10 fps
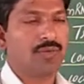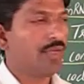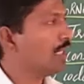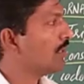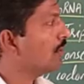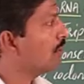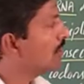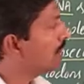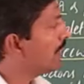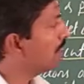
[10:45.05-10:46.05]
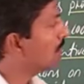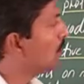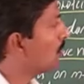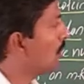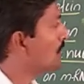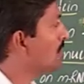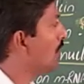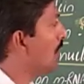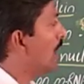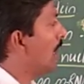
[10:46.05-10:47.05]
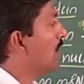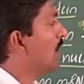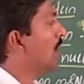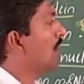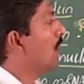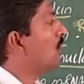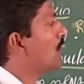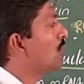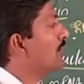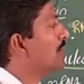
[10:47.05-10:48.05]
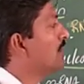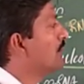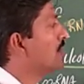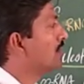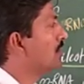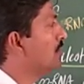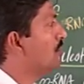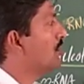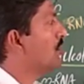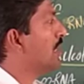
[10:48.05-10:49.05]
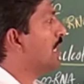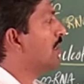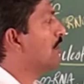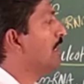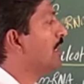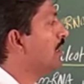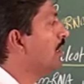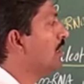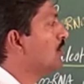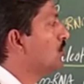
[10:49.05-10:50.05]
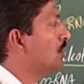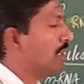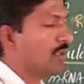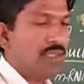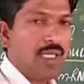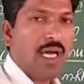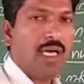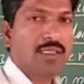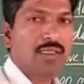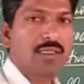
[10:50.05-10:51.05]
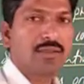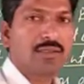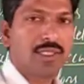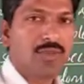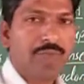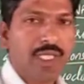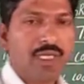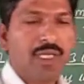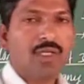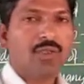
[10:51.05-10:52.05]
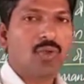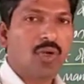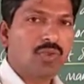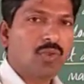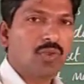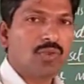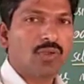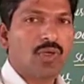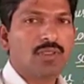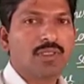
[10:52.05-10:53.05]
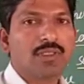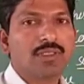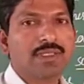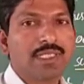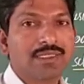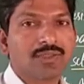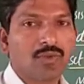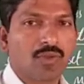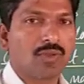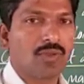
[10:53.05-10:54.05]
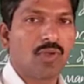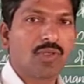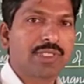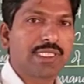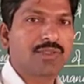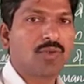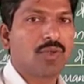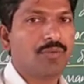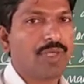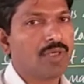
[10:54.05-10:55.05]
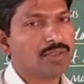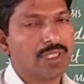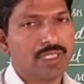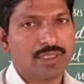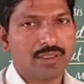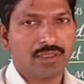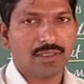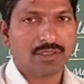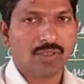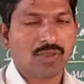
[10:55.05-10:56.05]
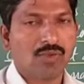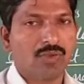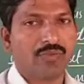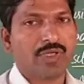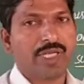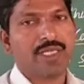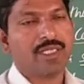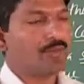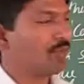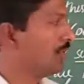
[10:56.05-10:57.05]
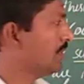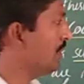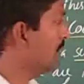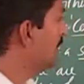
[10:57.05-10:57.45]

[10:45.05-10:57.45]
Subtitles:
We are called it as codons, and out of that 64, 3 are remaining, so that 3 are said to be nonsense codon because they does not code for any amino acid,